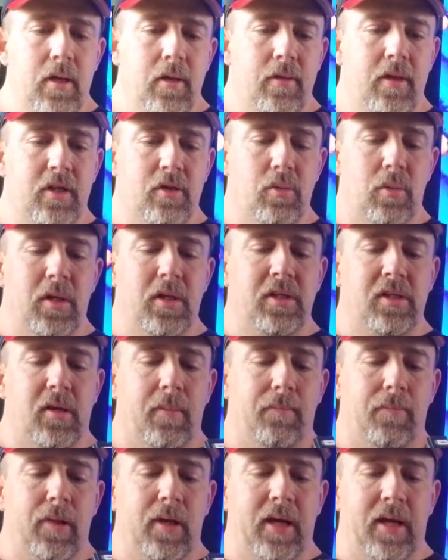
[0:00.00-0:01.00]
This one is
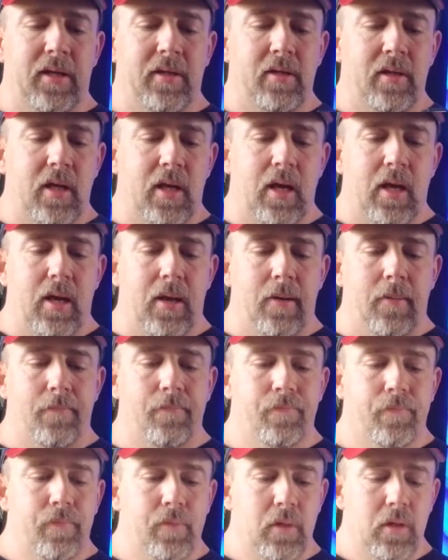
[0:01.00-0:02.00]
complete and
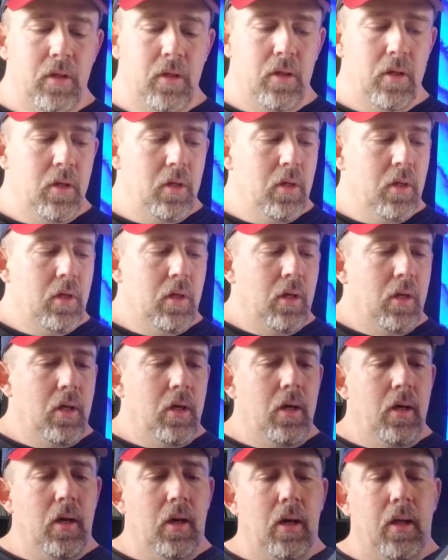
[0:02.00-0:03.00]

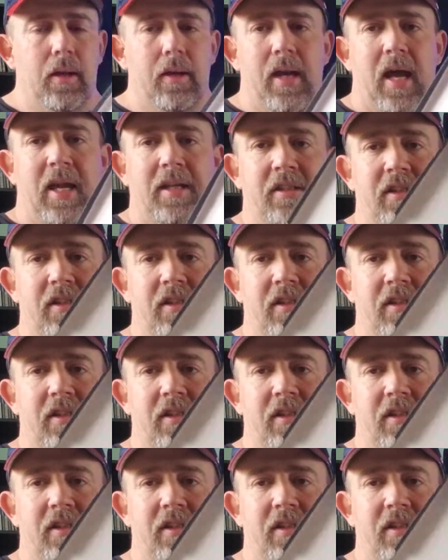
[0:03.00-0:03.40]
nice